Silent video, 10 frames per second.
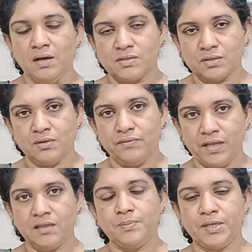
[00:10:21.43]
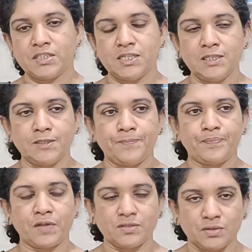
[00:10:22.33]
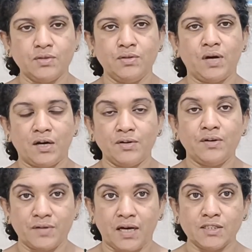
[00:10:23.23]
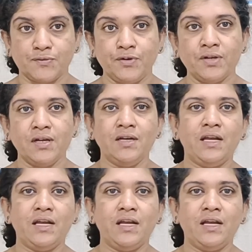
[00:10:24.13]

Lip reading: So when the patient, so you have to ask for